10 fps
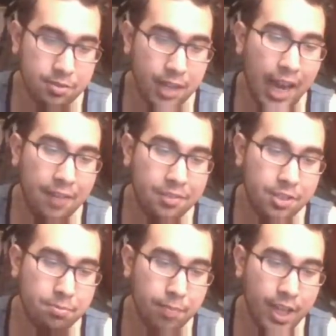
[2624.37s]
I have to
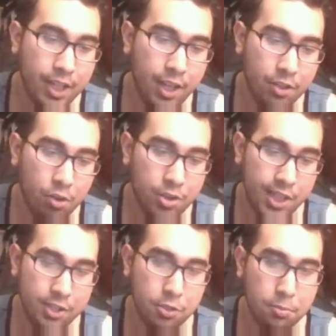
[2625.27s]
make another
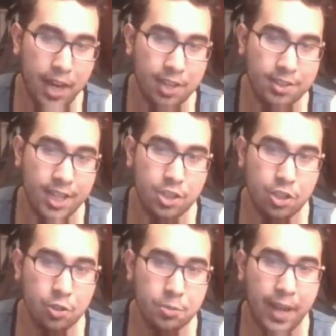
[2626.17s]
horizontal box that
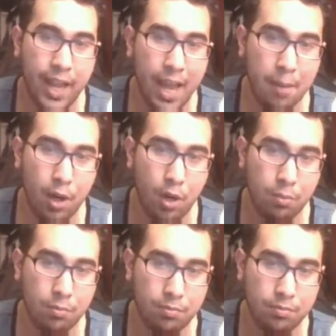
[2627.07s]
shows my ammo.